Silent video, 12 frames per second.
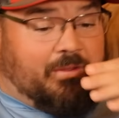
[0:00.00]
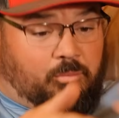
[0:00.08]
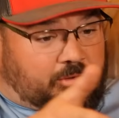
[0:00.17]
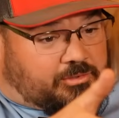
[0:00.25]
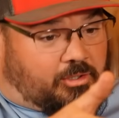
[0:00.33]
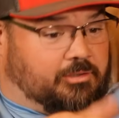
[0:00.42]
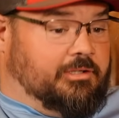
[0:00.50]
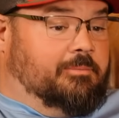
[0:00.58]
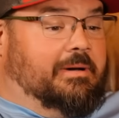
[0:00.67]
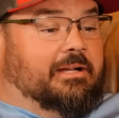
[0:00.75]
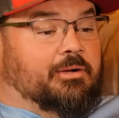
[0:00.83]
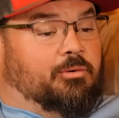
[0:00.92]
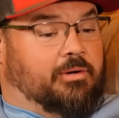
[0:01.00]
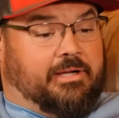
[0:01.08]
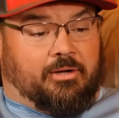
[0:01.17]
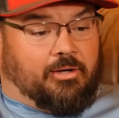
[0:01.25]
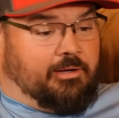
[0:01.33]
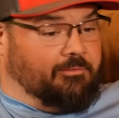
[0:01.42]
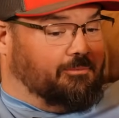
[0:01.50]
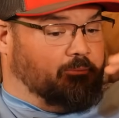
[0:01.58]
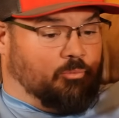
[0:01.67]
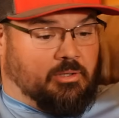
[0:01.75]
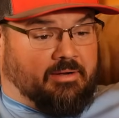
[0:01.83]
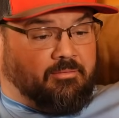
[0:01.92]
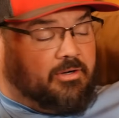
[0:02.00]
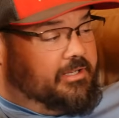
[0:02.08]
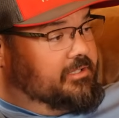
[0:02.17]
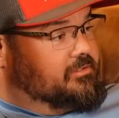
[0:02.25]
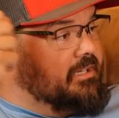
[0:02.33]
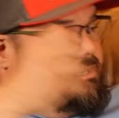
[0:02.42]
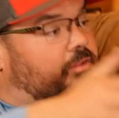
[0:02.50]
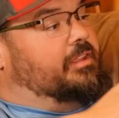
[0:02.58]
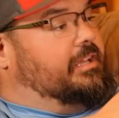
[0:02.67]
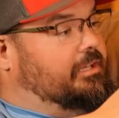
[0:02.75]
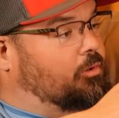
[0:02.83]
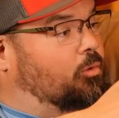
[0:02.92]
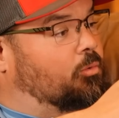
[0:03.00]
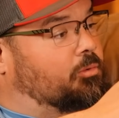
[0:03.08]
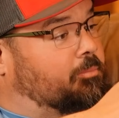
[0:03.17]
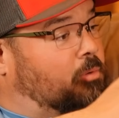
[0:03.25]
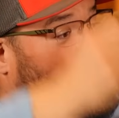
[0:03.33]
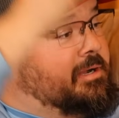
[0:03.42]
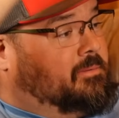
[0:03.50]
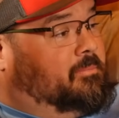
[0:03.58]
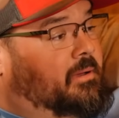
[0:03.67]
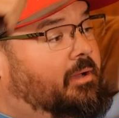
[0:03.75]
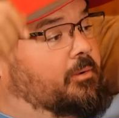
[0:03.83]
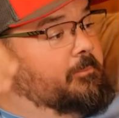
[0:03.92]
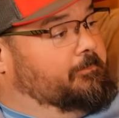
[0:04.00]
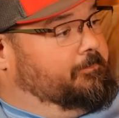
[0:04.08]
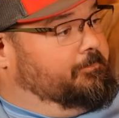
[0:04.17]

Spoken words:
They want to talk to you about a Krieghoff, whatever it is. How do they get a hold of Brandon Powell?